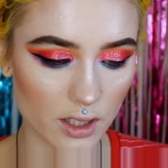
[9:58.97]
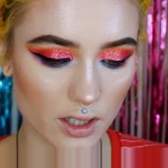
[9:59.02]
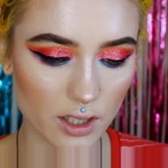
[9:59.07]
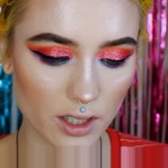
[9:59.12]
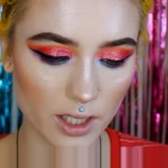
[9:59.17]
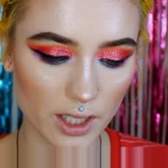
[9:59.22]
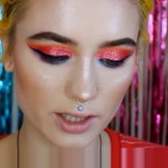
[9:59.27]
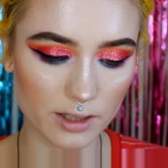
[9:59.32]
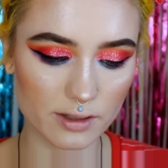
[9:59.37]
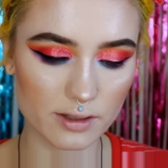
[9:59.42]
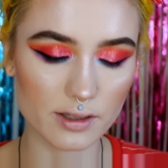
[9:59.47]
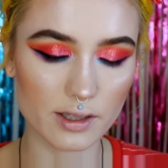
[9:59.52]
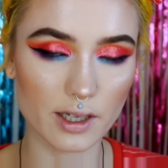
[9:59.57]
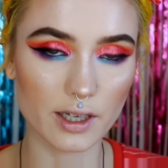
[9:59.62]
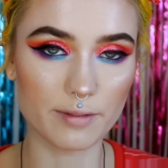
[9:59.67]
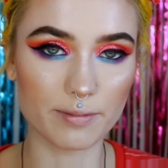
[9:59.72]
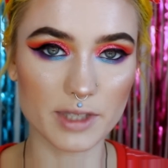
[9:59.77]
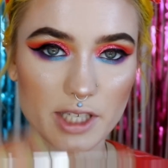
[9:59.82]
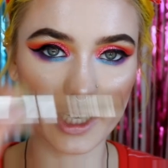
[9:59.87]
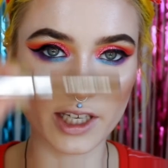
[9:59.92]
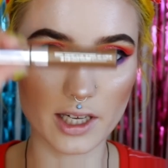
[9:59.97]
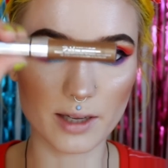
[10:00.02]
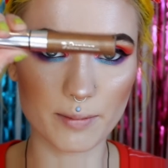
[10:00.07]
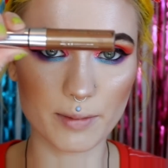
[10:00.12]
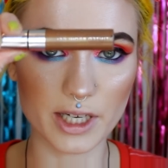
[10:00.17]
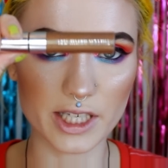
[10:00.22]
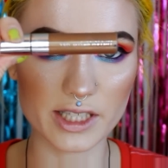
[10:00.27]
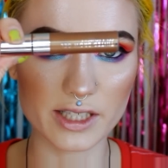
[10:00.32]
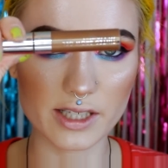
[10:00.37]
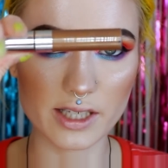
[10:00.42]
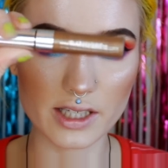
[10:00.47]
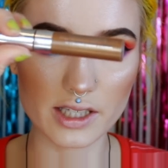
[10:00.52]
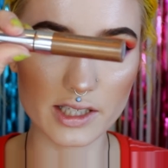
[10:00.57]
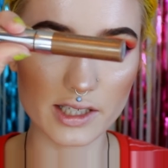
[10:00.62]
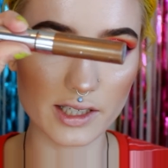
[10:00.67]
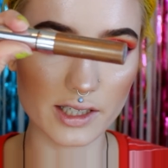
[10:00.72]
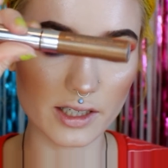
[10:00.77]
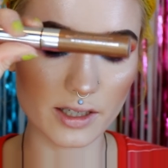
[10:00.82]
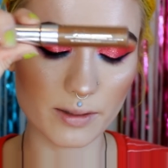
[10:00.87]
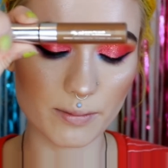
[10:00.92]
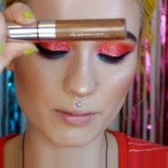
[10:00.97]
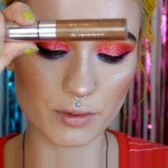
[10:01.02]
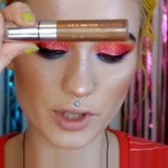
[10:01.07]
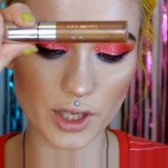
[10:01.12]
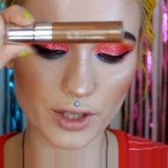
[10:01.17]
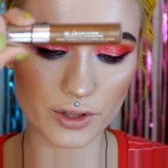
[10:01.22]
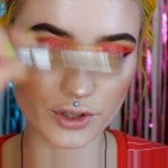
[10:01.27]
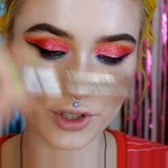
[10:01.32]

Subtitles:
Next, I'm taking my tinted brow